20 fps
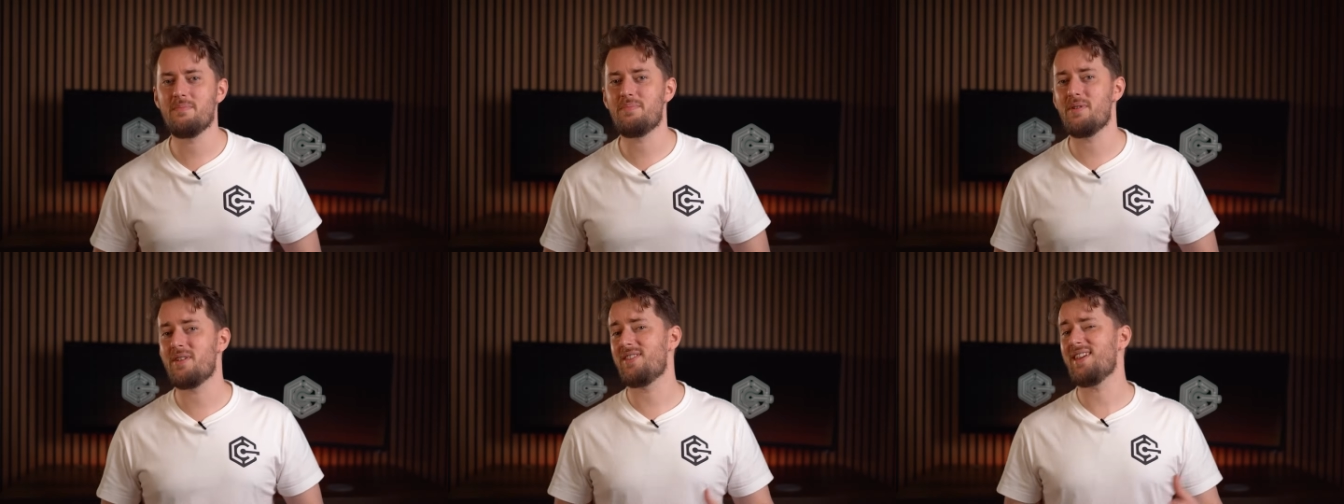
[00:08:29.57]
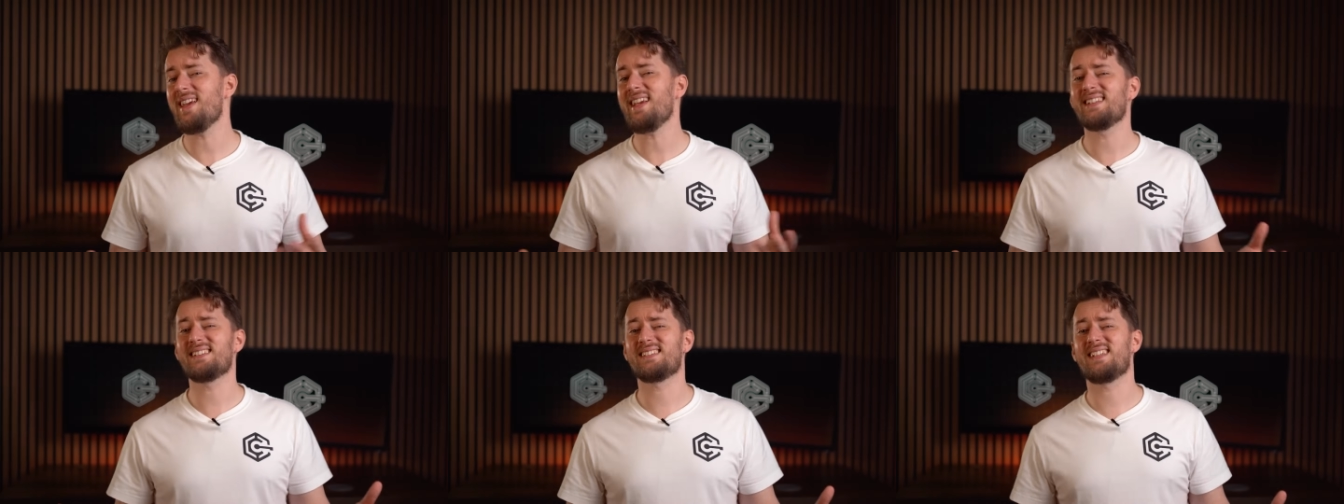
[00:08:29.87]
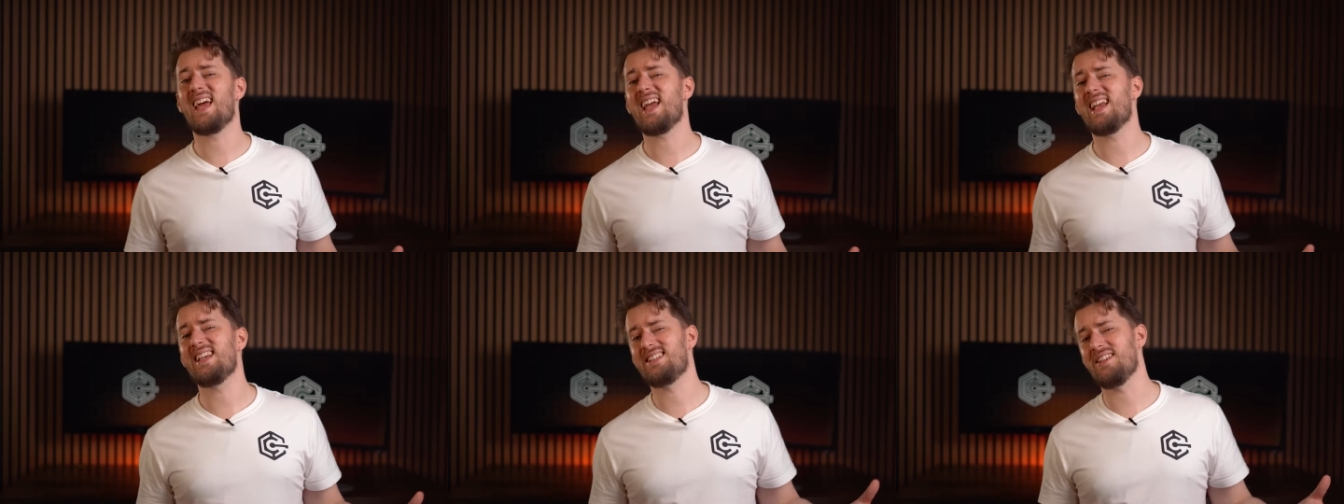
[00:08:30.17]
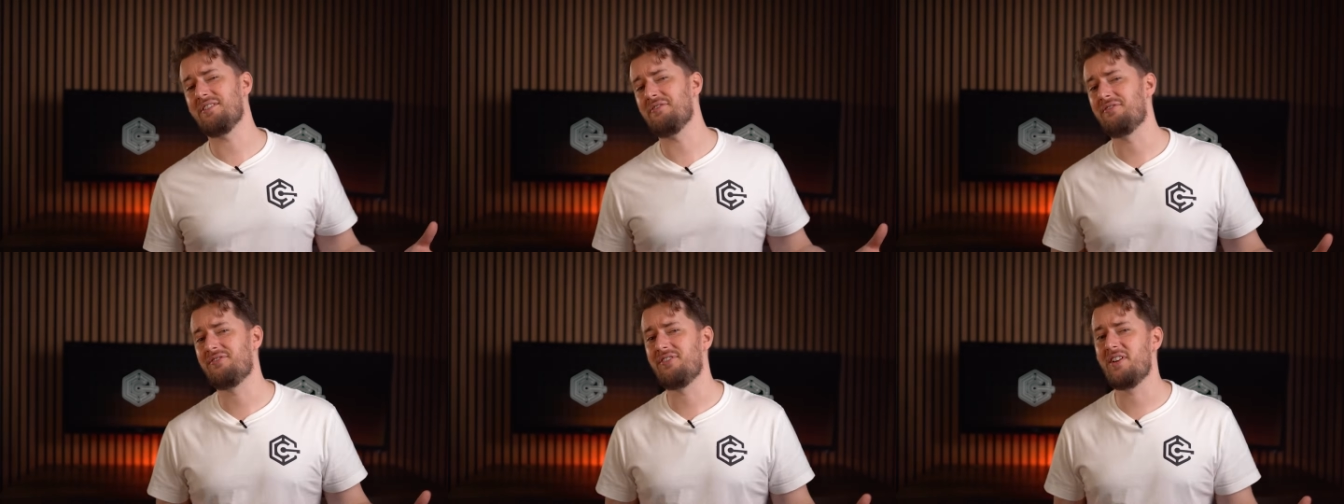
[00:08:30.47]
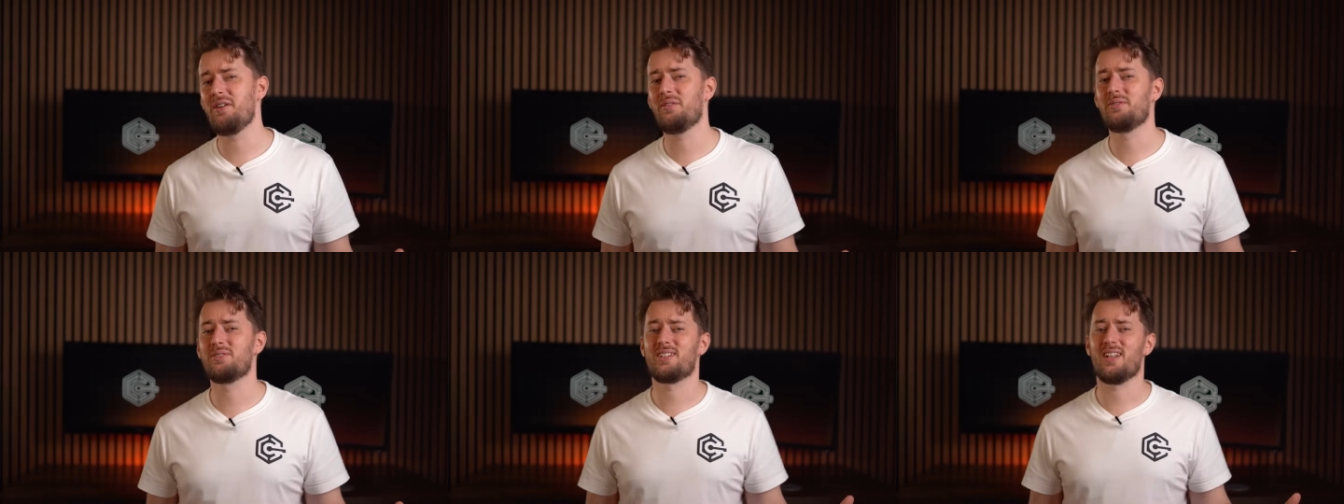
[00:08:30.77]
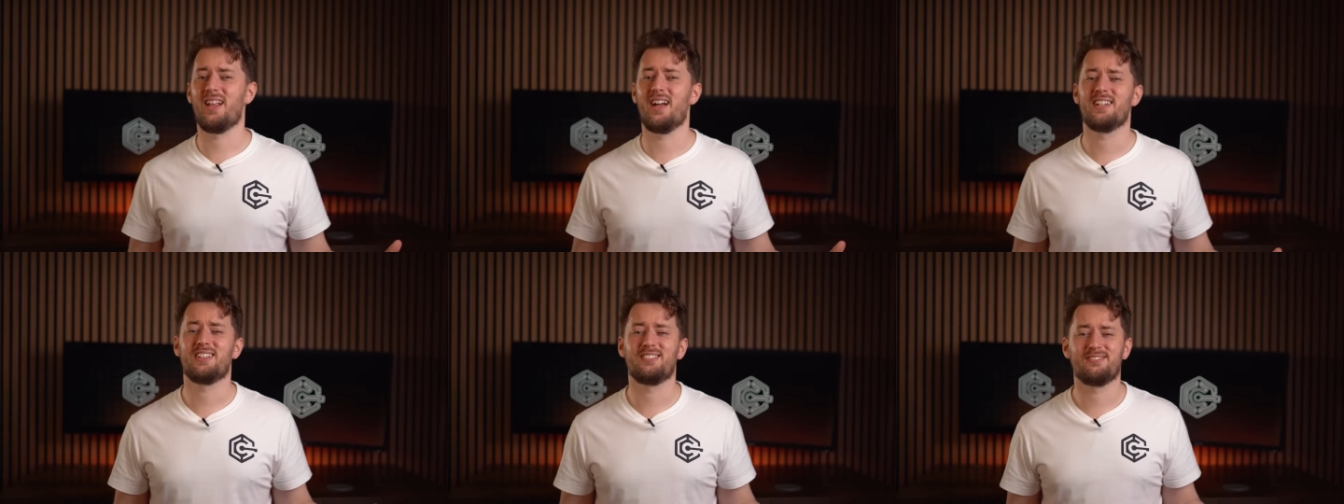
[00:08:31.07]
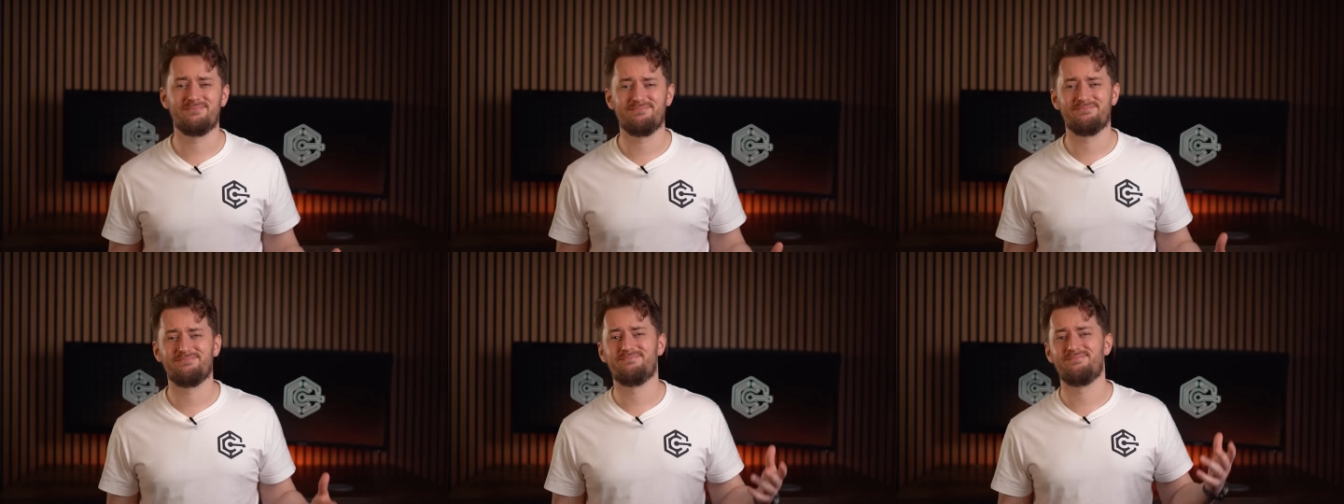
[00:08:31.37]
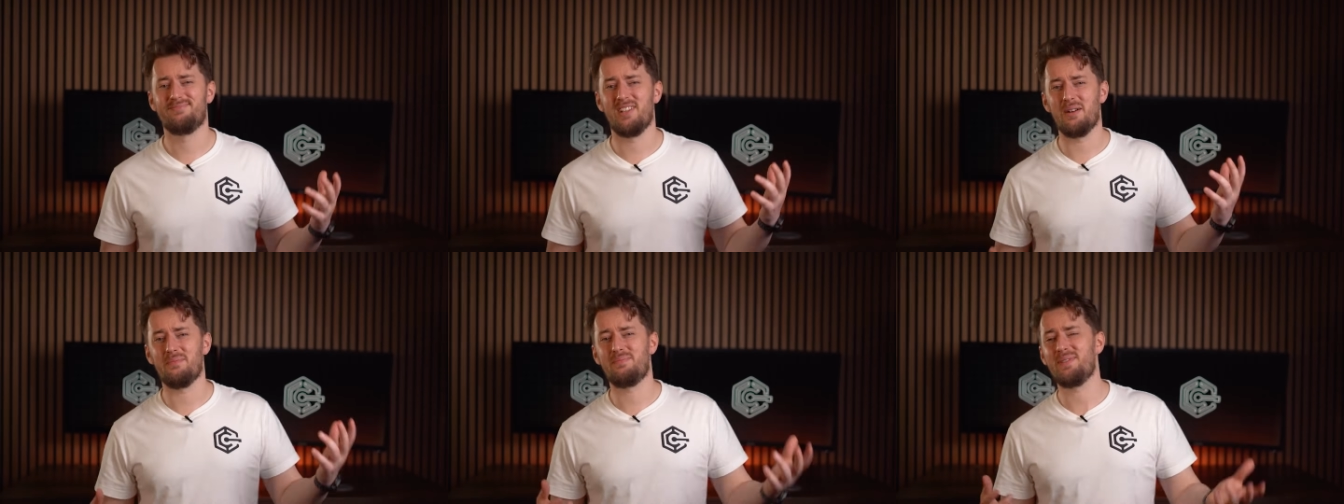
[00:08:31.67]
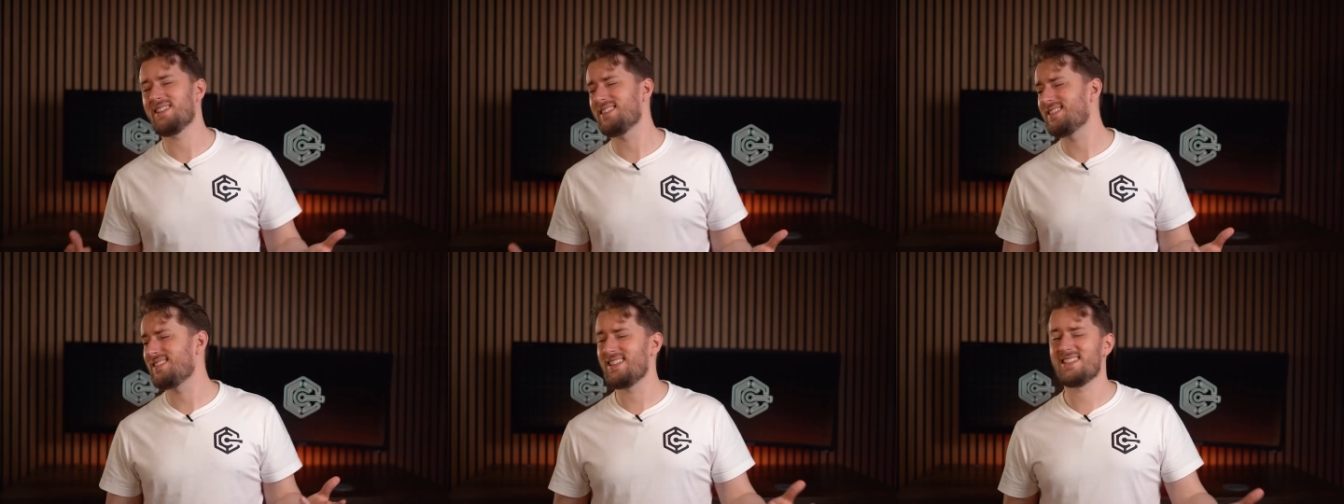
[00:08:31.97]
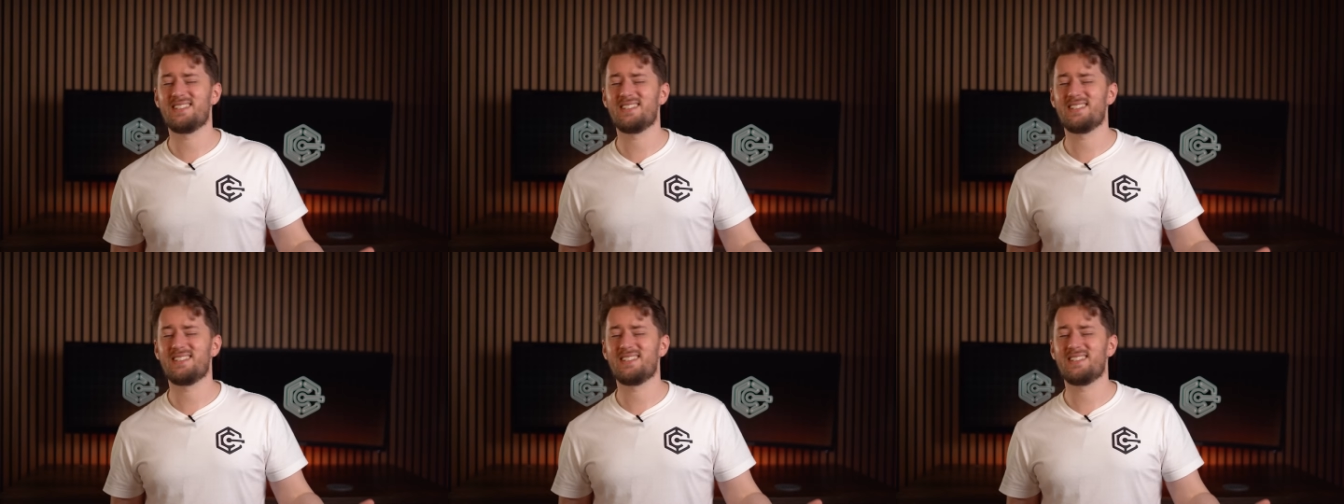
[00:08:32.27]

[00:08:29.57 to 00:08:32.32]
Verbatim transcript: but these days it feels like a bit